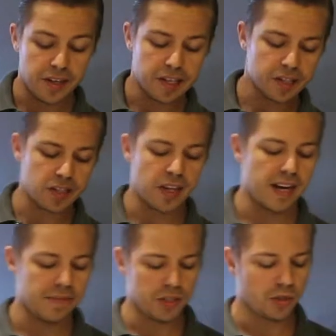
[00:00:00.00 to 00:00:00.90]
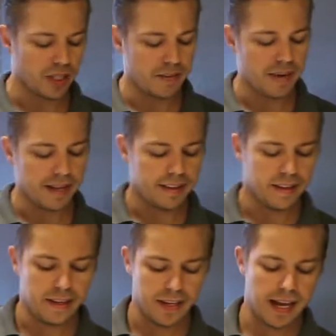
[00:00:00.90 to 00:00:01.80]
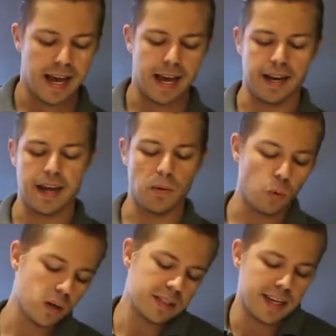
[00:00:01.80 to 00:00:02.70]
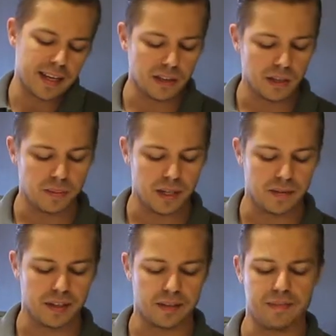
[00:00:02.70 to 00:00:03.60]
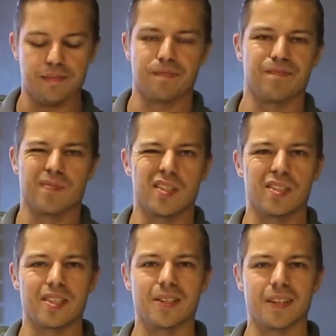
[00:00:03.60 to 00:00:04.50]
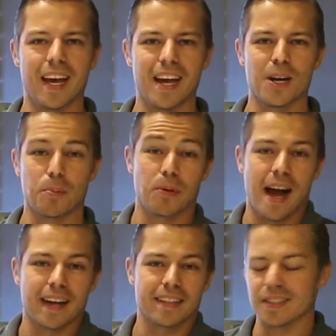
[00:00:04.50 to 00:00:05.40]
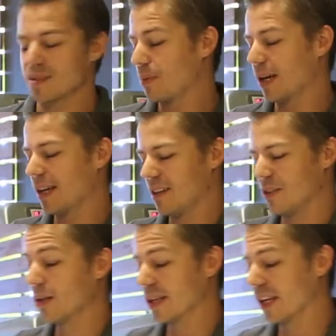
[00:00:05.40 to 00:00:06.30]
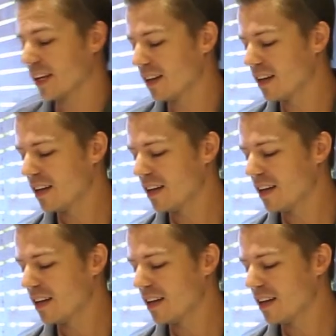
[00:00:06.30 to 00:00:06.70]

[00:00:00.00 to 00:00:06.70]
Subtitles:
this is kind of a tricky method, and it will take a little bit of a skilled hand or practice, but you'll get it.